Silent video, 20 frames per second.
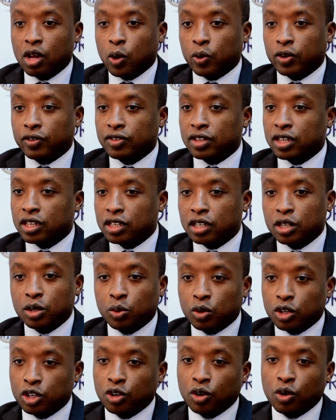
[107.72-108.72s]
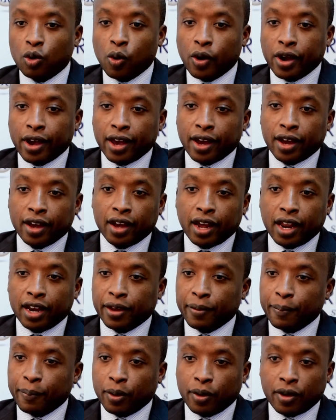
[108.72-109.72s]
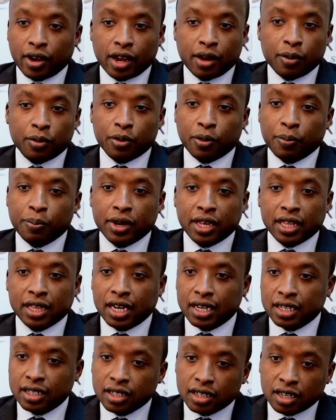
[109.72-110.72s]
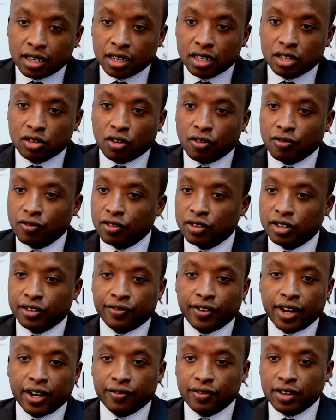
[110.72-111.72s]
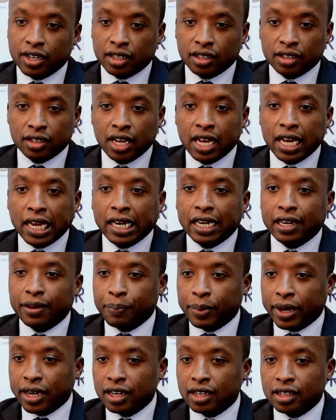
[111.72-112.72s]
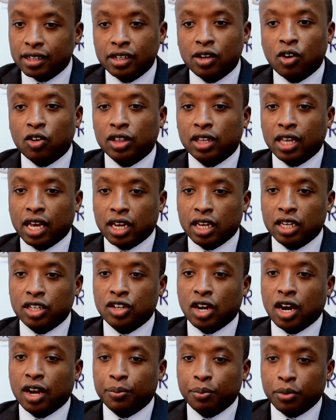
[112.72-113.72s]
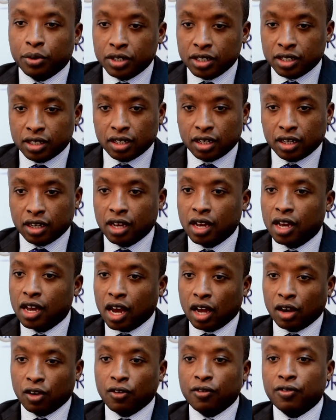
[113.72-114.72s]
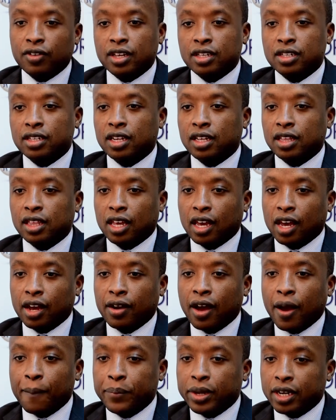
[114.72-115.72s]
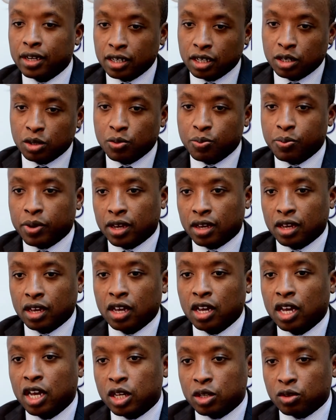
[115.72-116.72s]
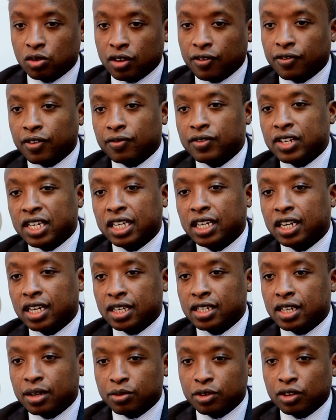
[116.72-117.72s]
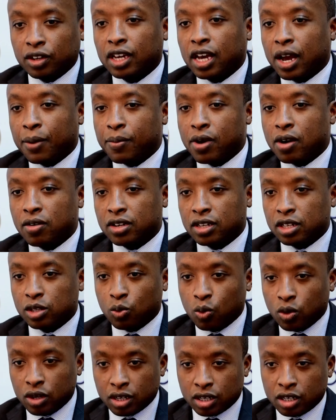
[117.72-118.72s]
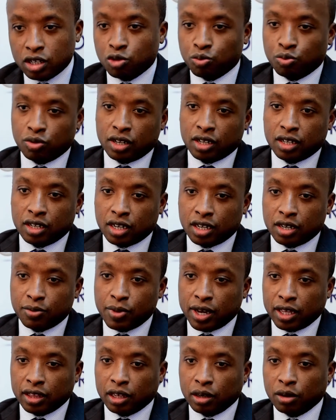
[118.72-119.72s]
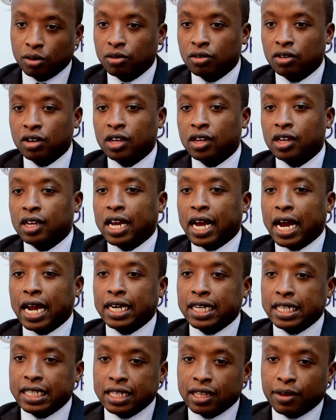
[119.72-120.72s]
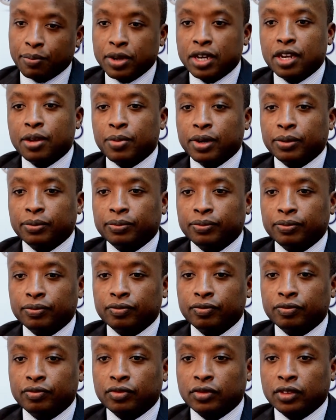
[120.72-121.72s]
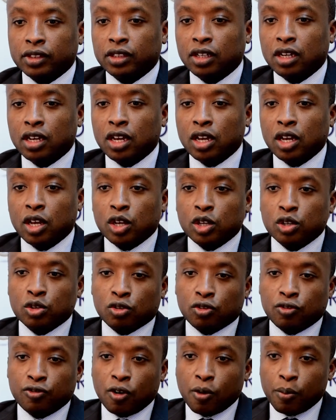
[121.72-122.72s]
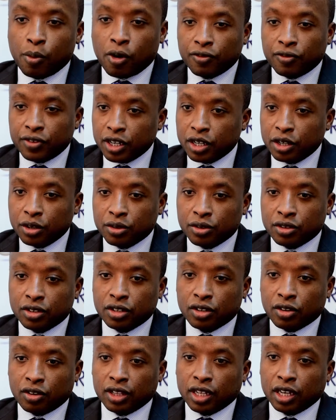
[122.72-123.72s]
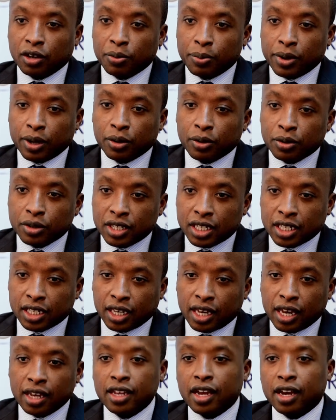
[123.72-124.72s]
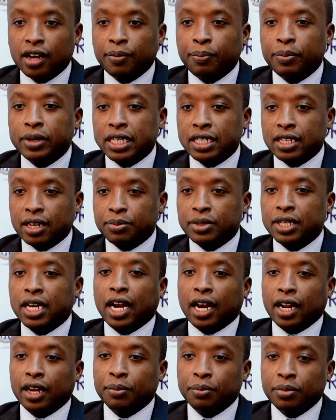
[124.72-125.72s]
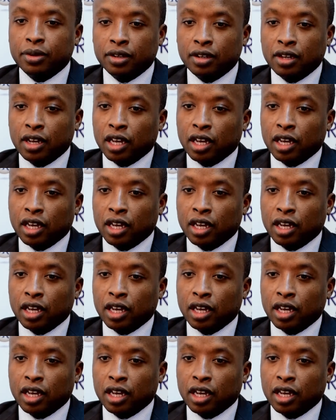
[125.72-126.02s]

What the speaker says: We've seen situations where an employer will pay 30 days or 45 days, depending on their HR policy and obviously their ability to pay. So the 15 days I'm talking about is what is stipulated by the law, and it's the minimum. So for videos on the labor laws in Kenya, please subscribe.